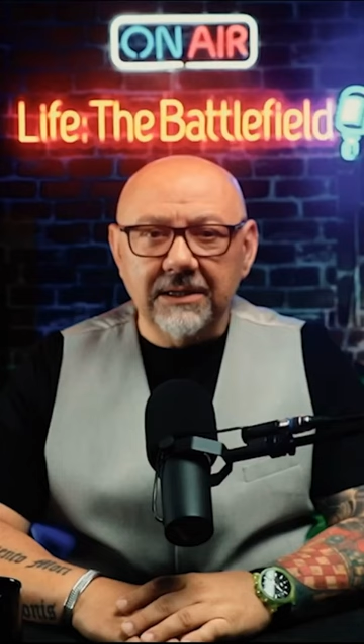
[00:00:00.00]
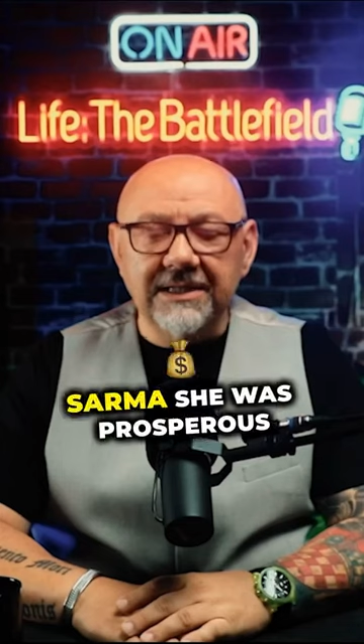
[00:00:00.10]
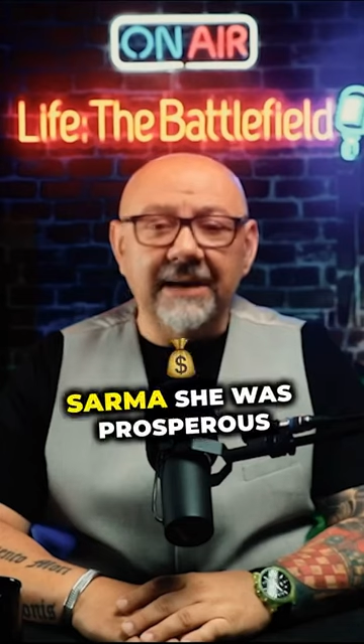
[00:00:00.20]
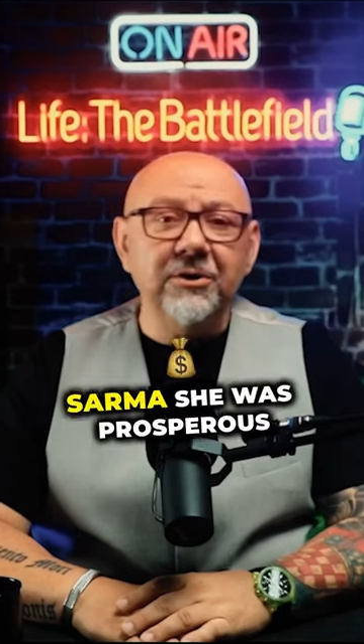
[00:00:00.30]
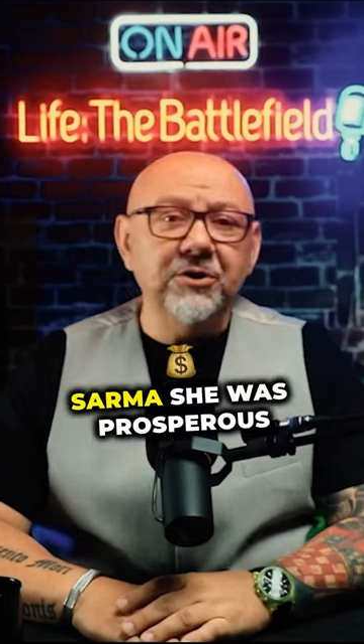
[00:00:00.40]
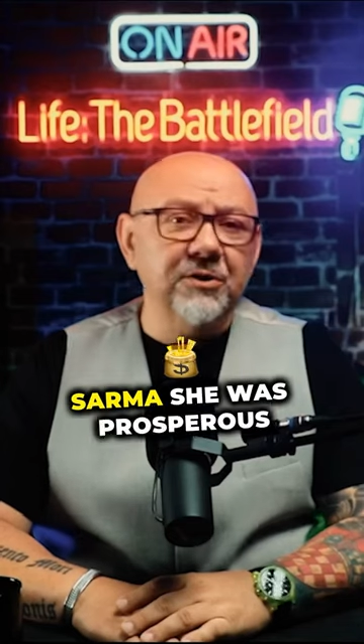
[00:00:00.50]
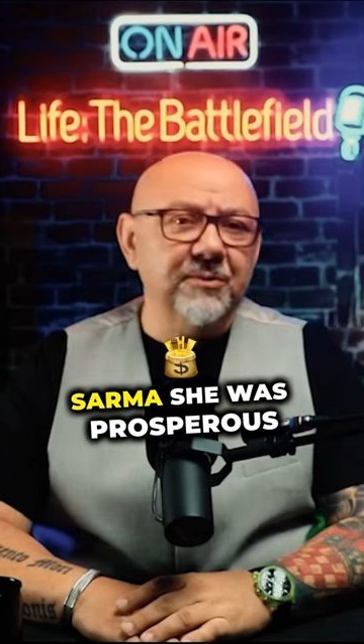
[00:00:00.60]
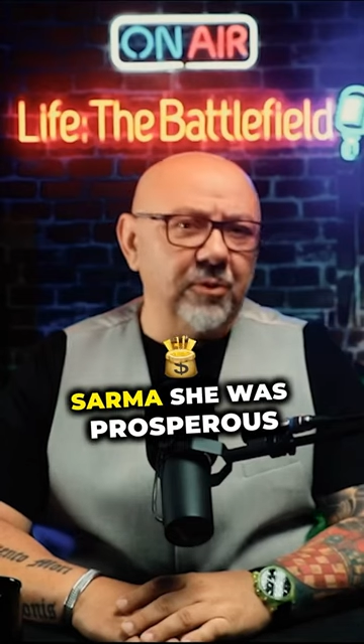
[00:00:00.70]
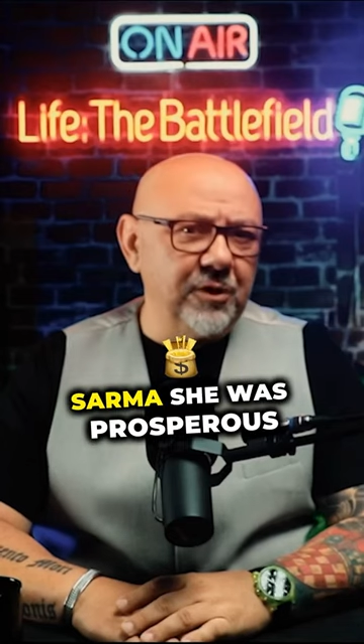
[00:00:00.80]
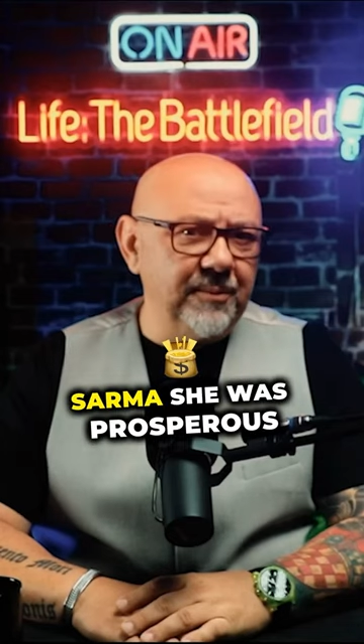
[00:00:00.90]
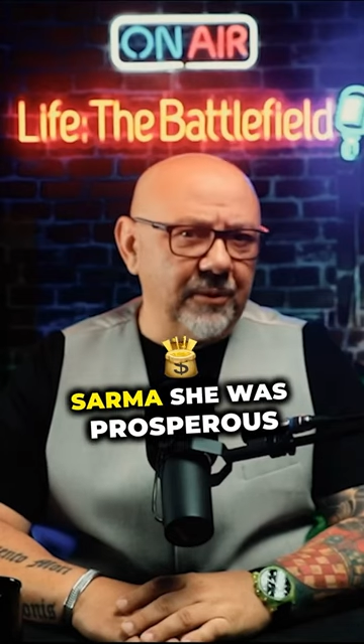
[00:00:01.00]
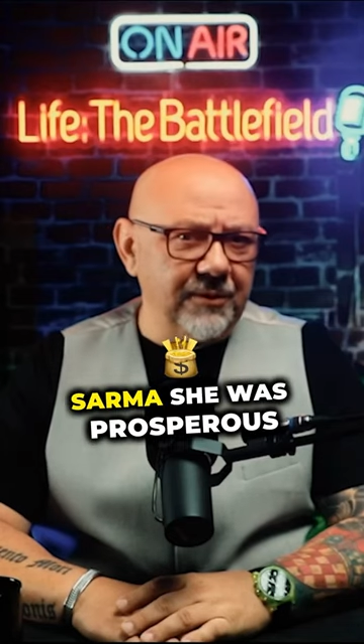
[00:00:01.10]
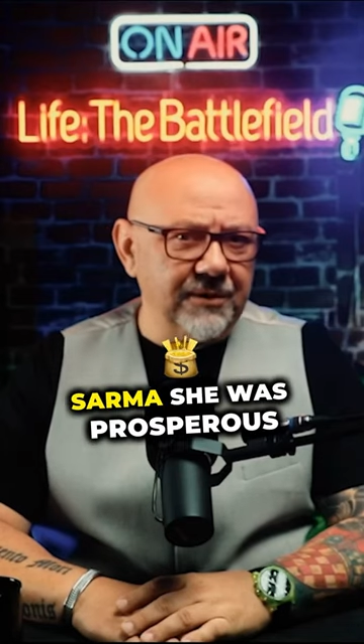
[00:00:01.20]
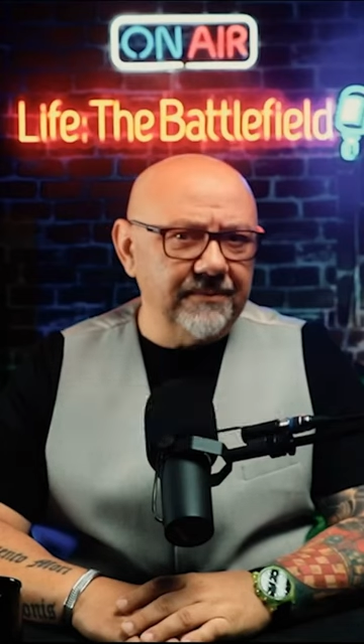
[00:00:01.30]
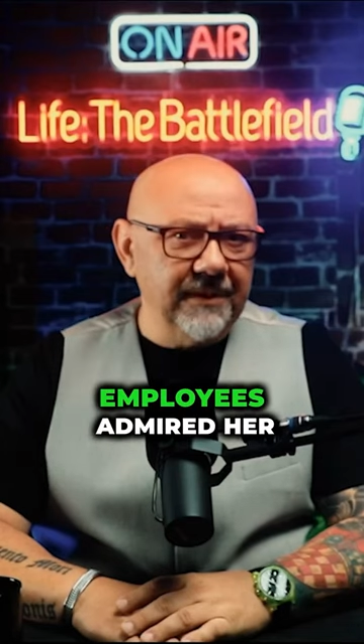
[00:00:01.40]
Sarma she was
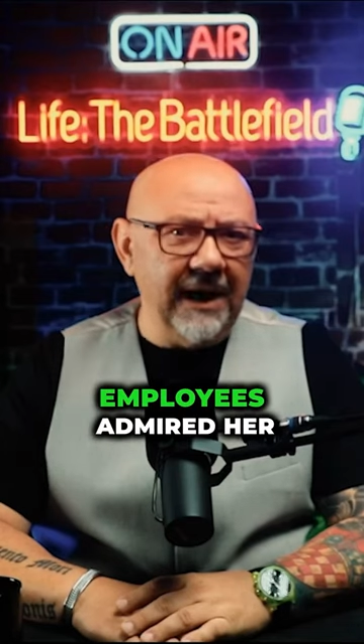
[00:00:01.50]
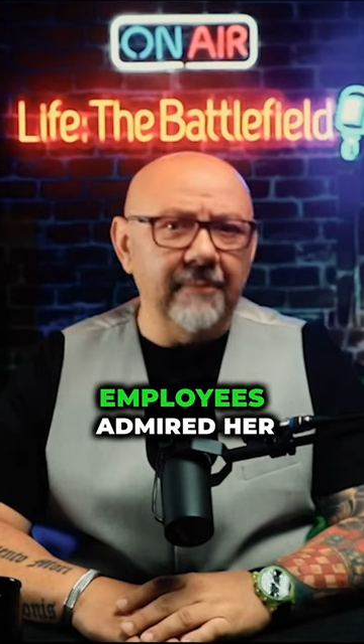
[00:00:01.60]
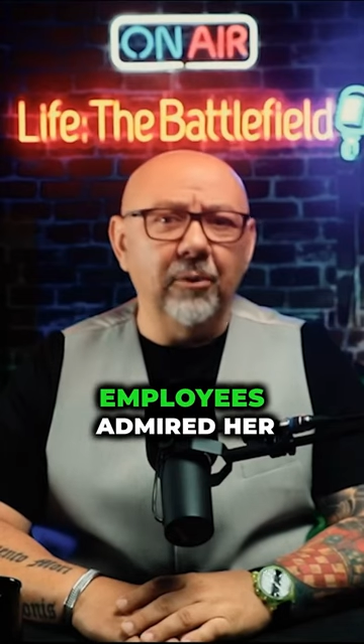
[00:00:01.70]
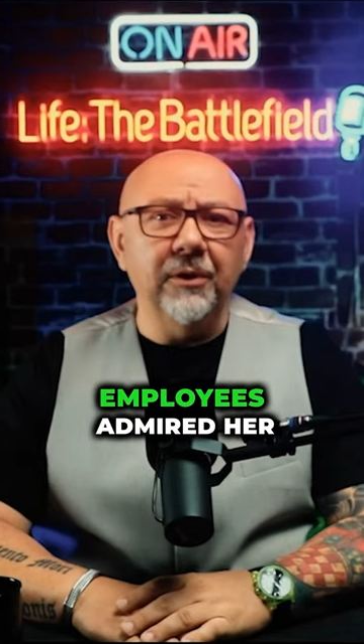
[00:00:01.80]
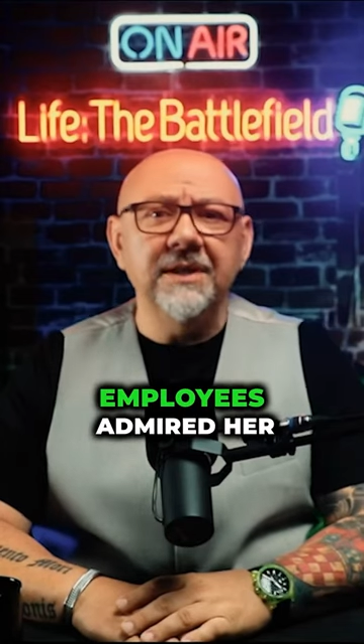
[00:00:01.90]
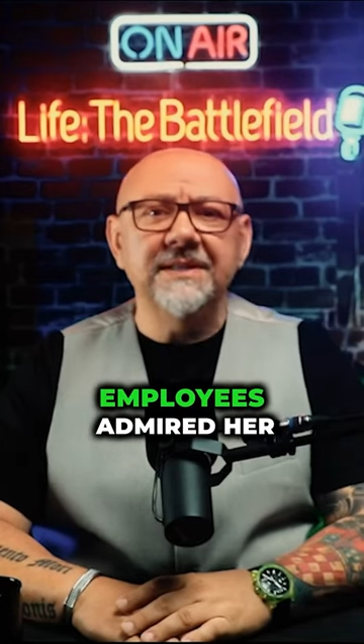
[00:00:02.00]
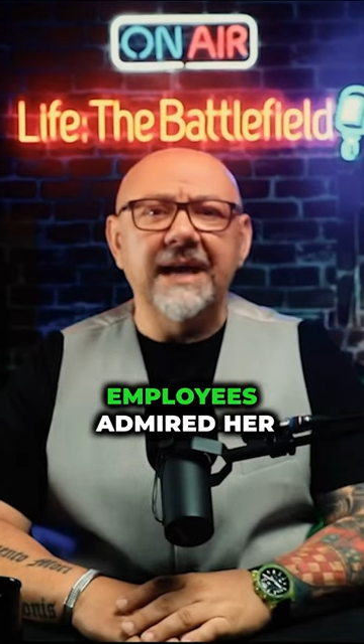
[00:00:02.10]
prosperous. Her employees